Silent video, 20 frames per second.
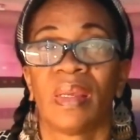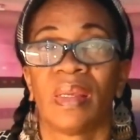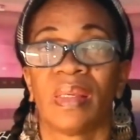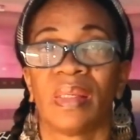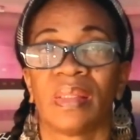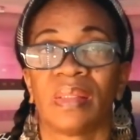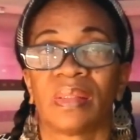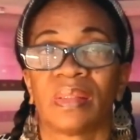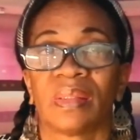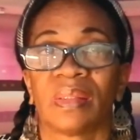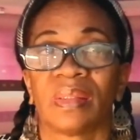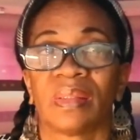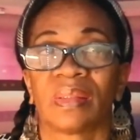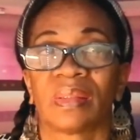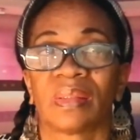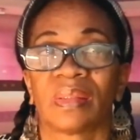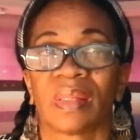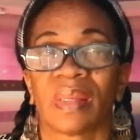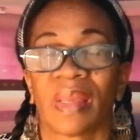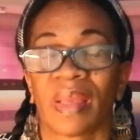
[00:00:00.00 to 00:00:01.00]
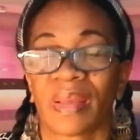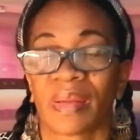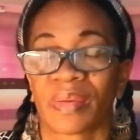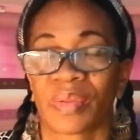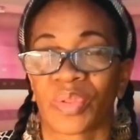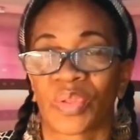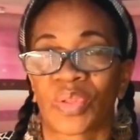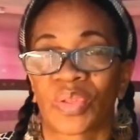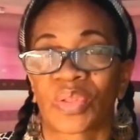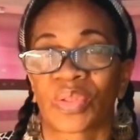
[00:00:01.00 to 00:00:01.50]
is at a
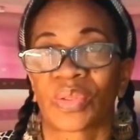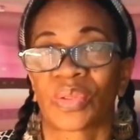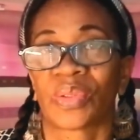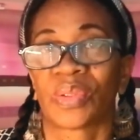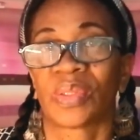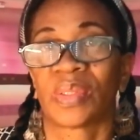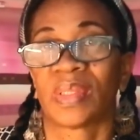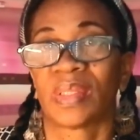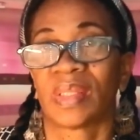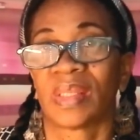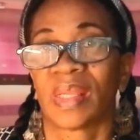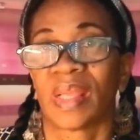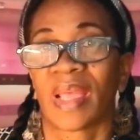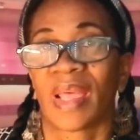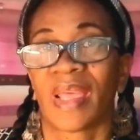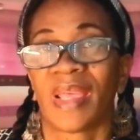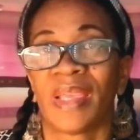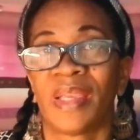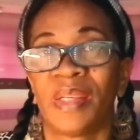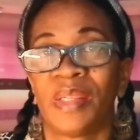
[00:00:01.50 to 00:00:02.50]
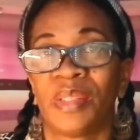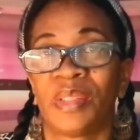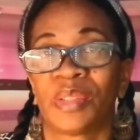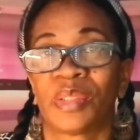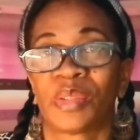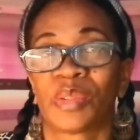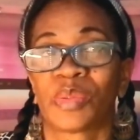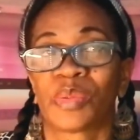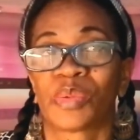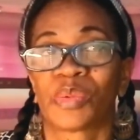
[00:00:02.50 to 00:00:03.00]
certain
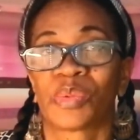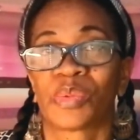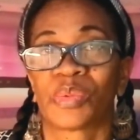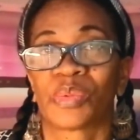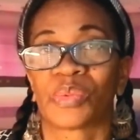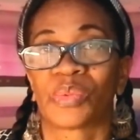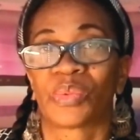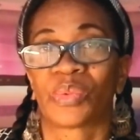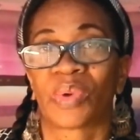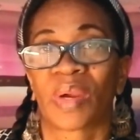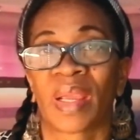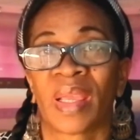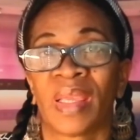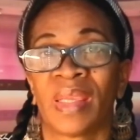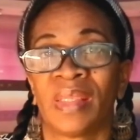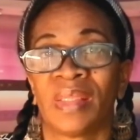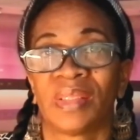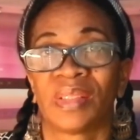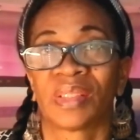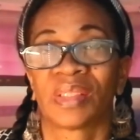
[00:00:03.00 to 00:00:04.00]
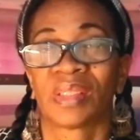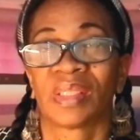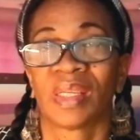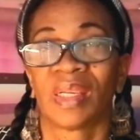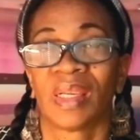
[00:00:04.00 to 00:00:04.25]
age range?